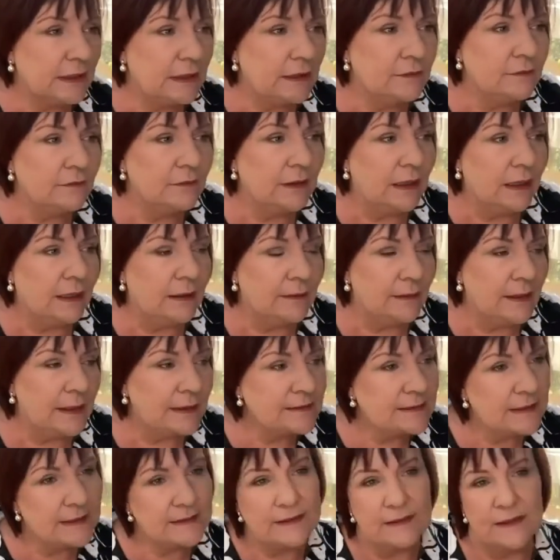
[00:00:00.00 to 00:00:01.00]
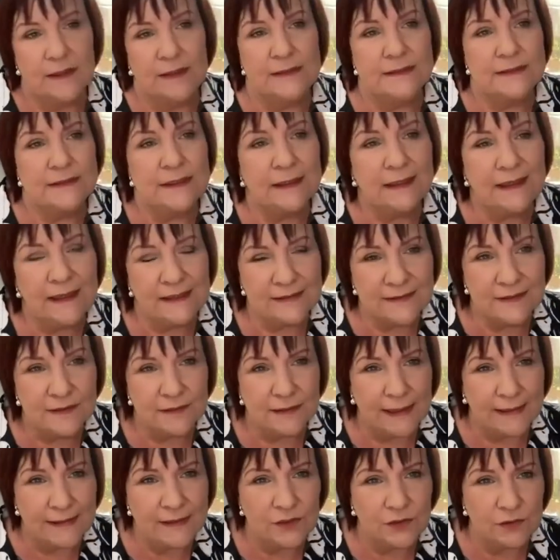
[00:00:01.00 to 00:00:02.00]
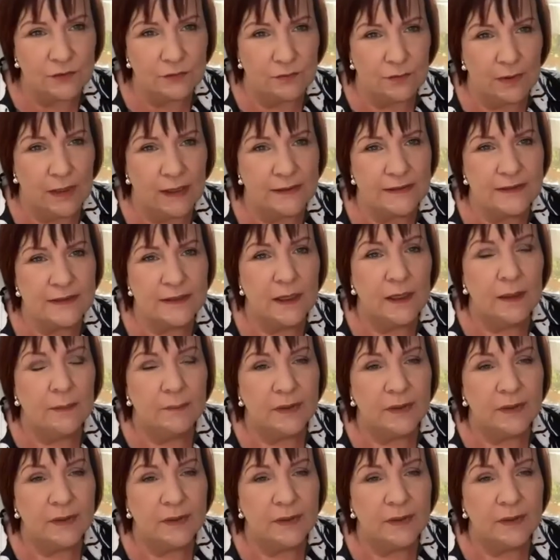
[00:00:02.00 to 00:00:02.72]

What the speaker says: exercise their cancellation rights